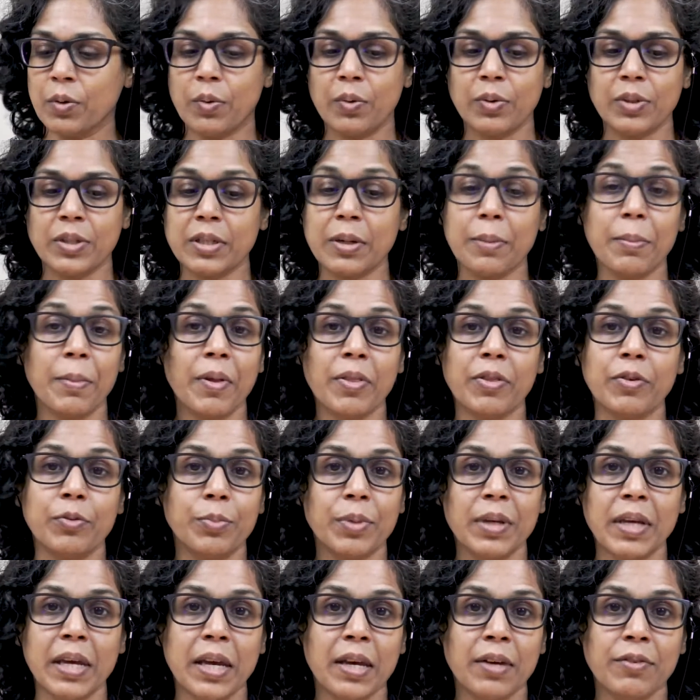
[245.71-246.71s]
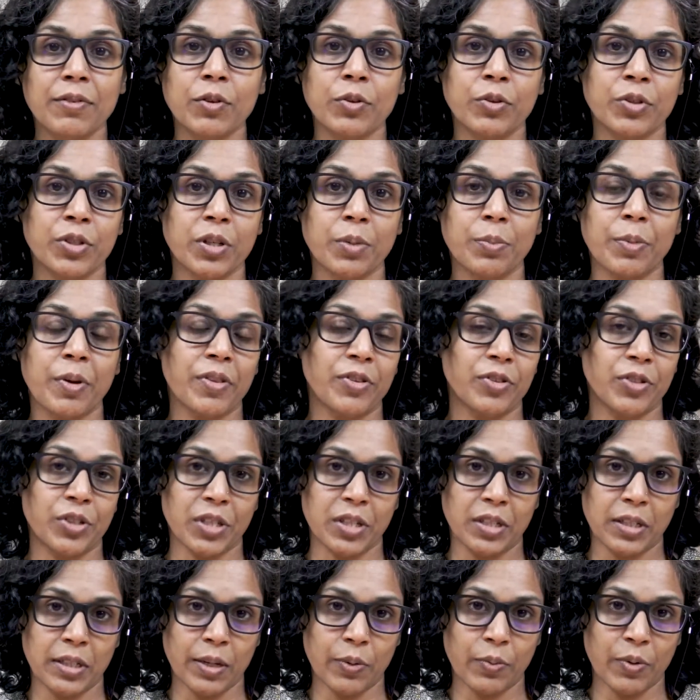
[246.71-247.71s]
some other behavior or some other
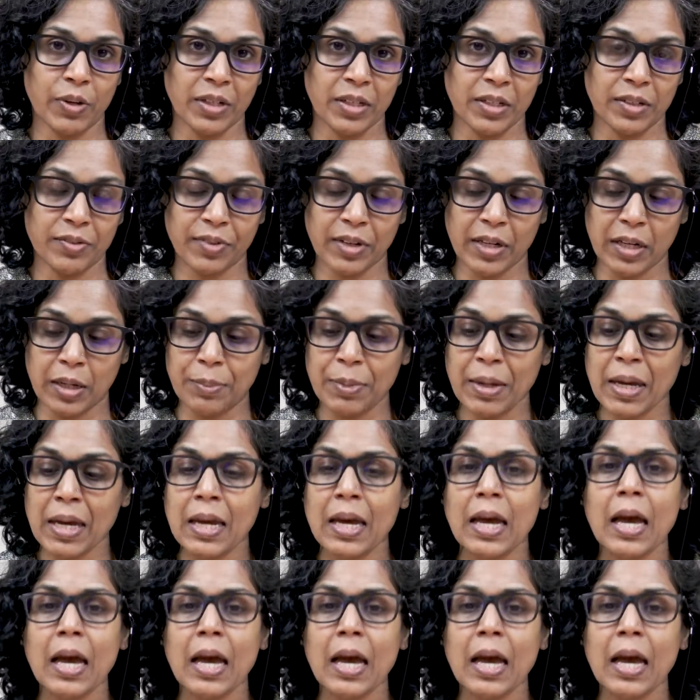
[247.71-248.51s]
skill I want to develop.